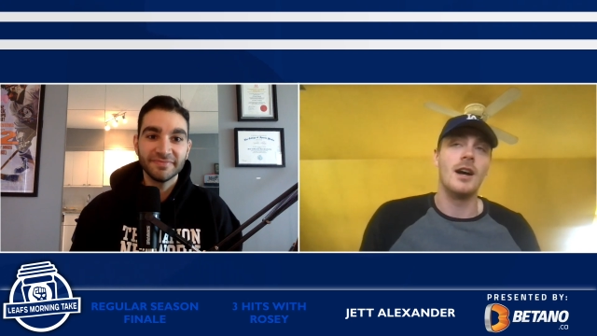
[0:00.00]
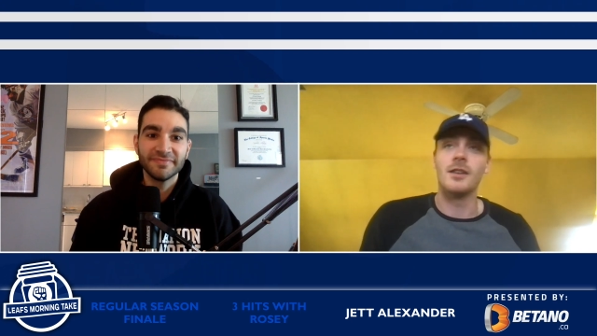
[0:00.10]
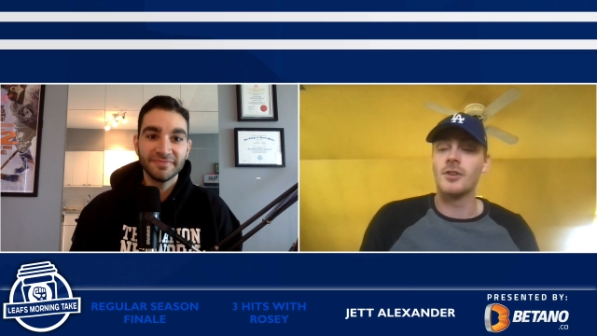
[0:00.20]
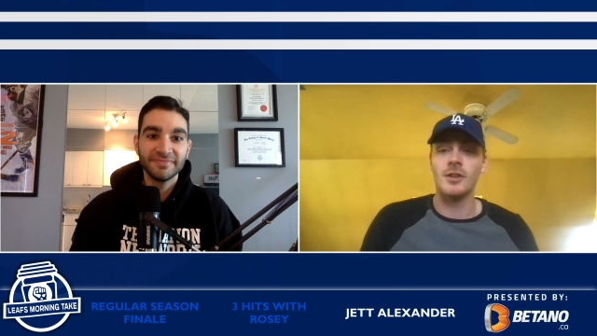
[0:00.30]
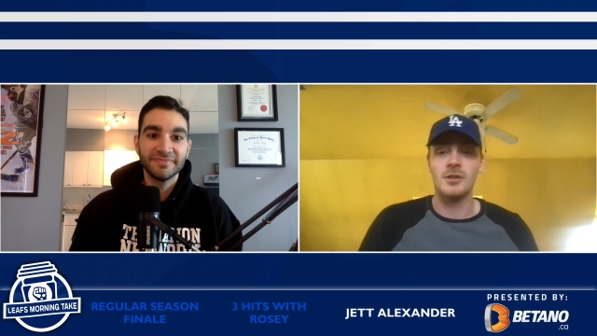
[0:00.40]
Speaker 1: I
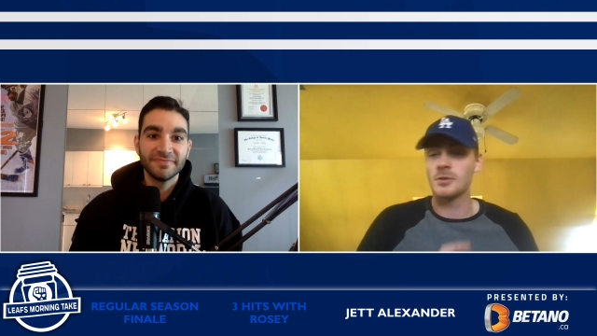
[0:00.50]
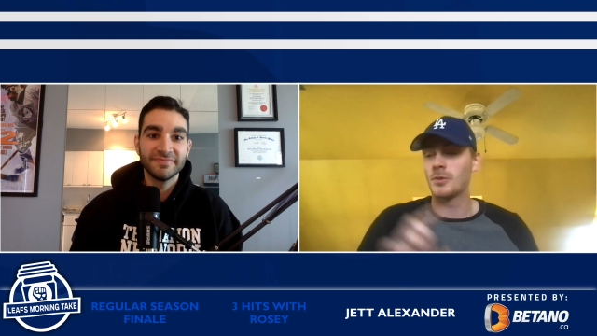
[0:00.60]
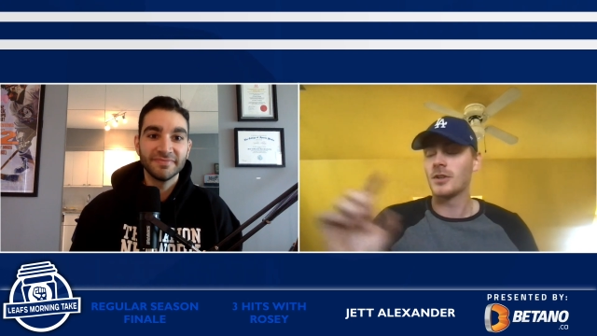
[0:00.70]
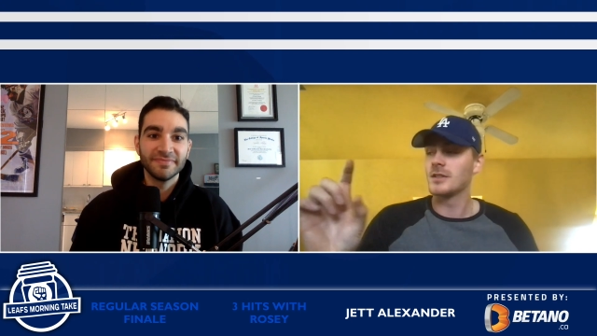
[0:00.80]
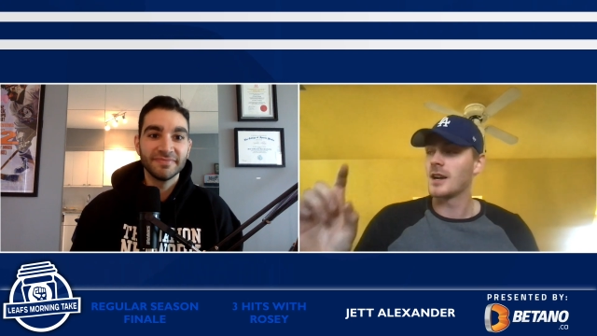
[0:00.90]
literally
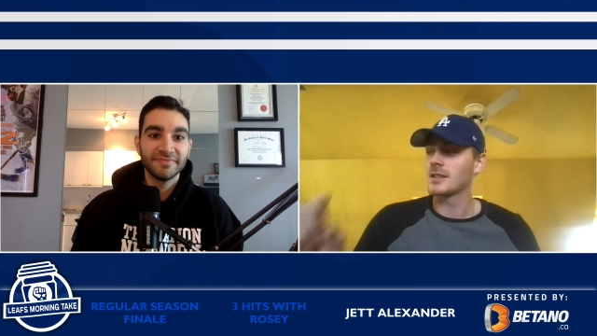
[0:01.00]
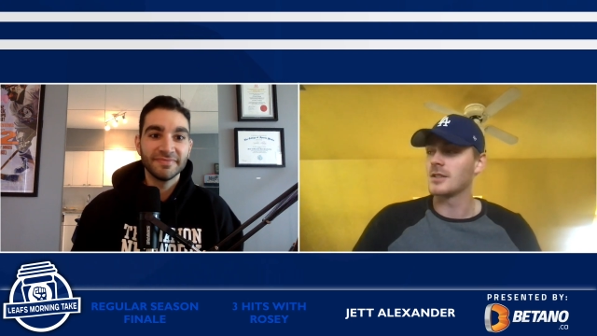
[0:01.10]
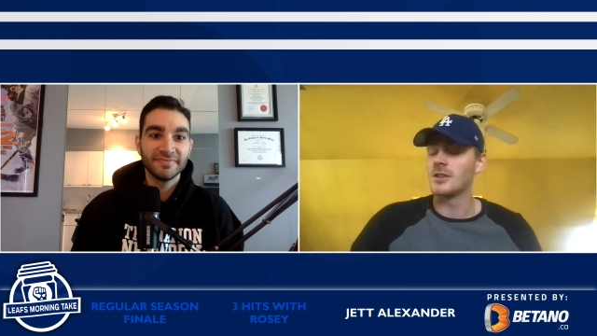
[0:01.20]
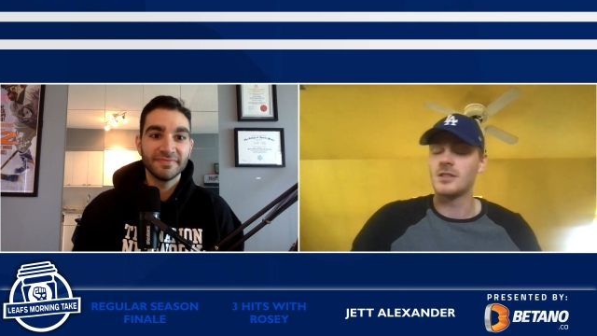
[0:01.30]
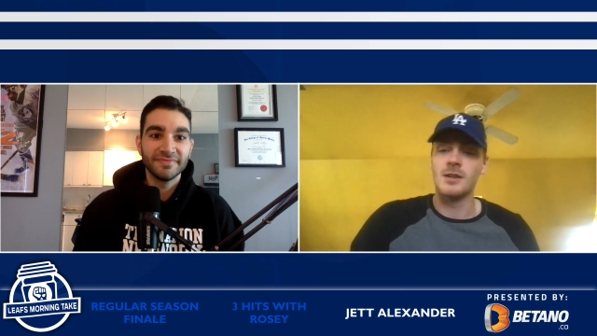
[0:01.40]
just put a
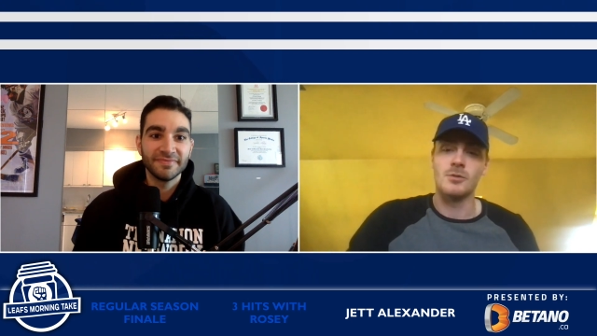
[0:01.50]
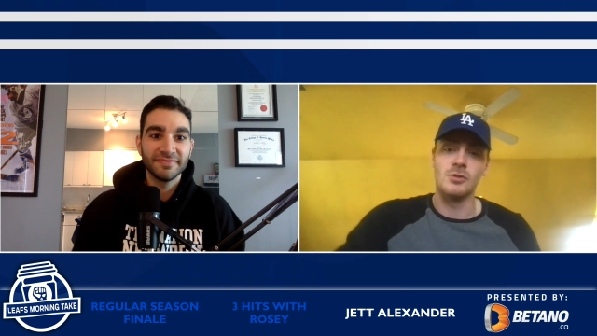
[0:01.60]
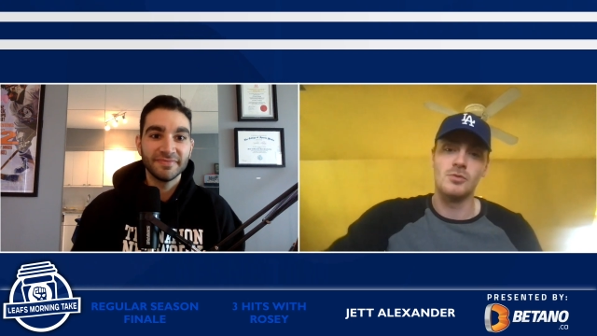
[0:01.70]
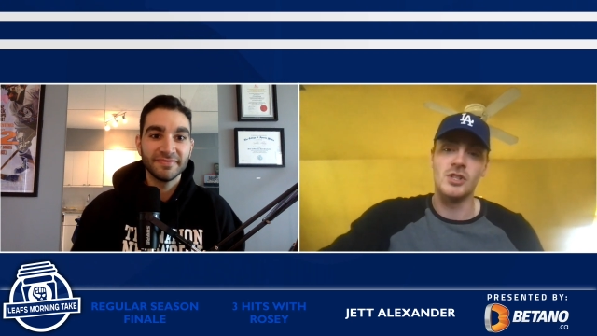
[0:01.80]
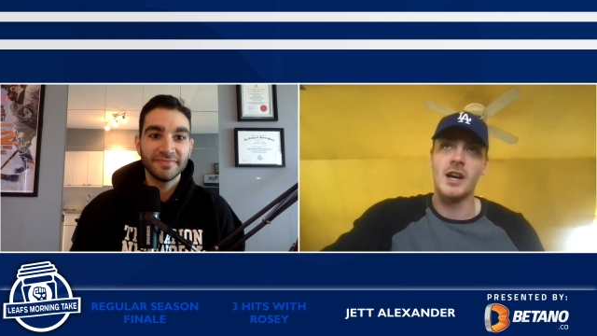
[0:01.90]
text in our team
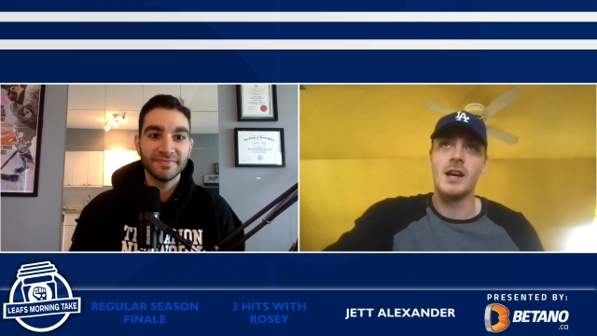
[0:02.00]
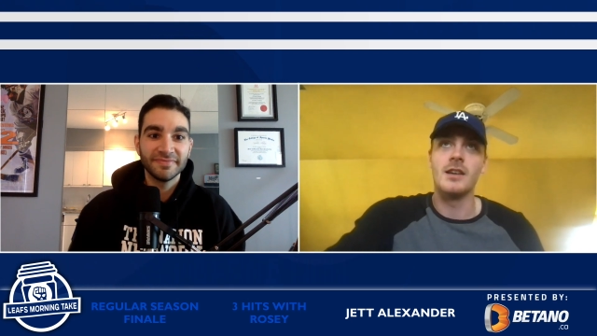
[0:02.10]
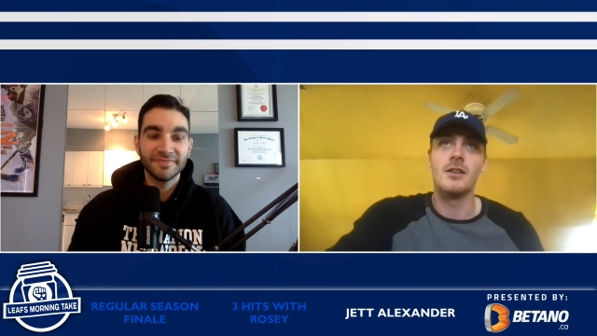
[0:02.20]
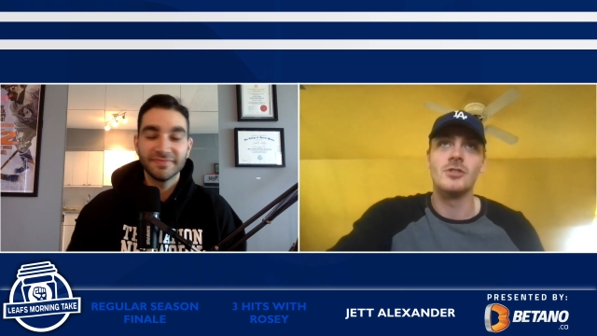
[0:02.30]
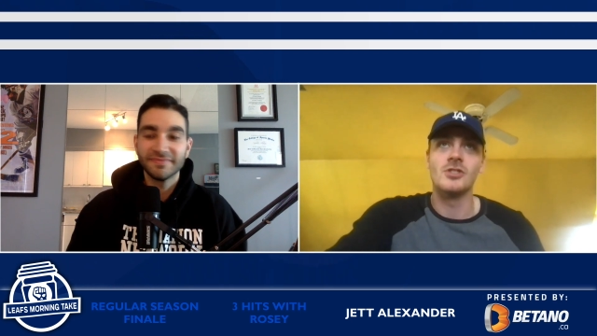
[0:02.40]
group chat
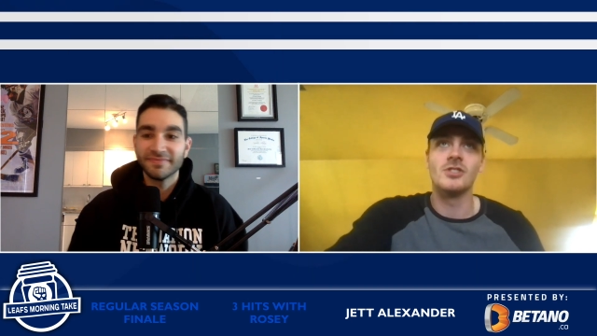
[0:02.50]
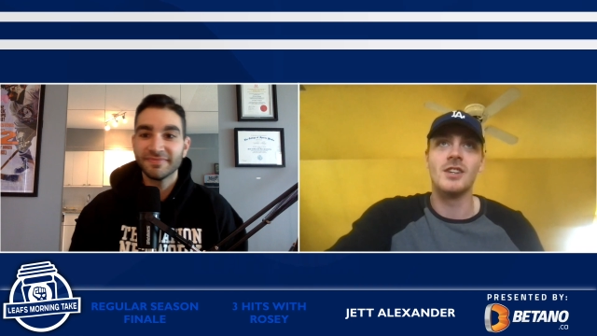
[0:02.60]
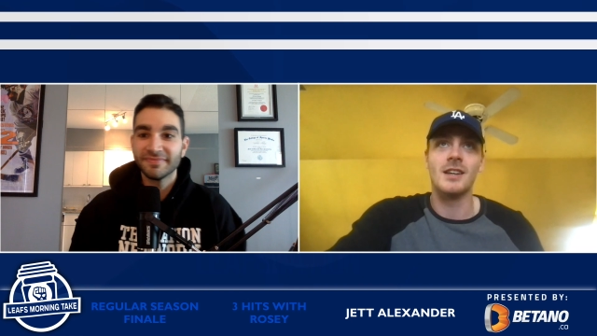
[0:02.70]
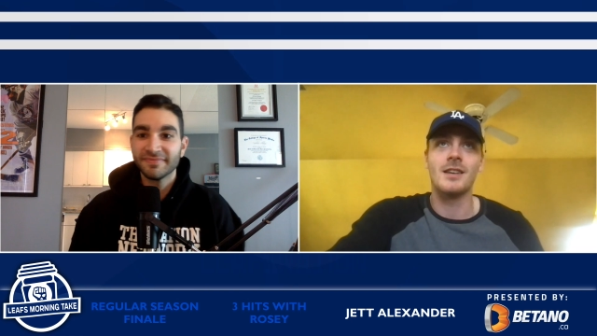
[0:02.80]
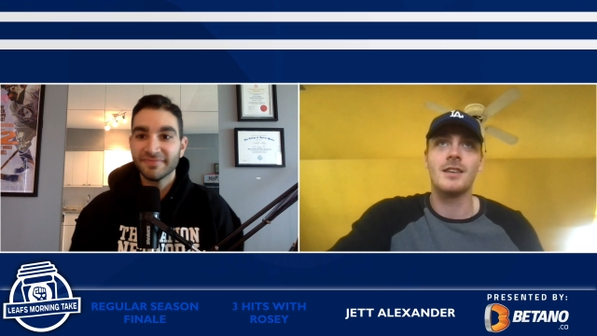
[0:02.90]
and I was just
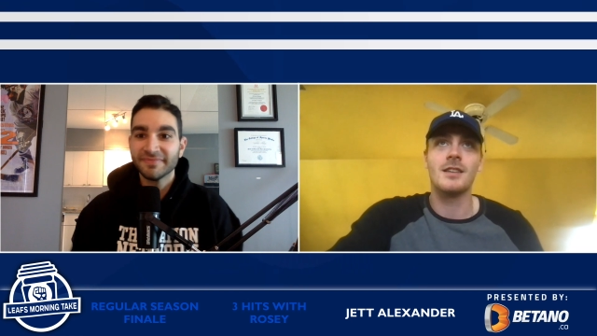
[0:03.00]
like,